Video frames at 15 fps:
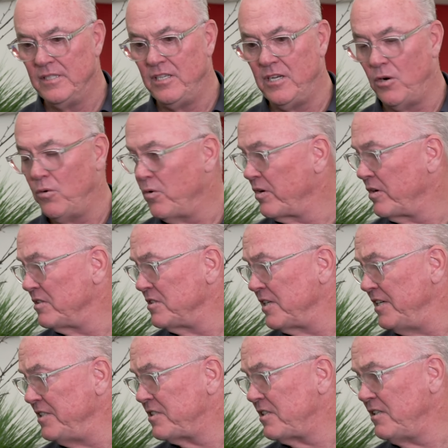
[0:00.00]
you know,
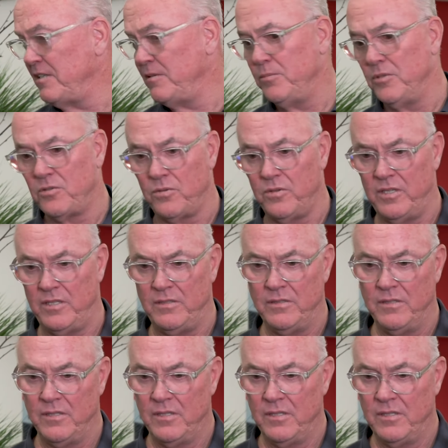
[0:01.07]
organizationally, between,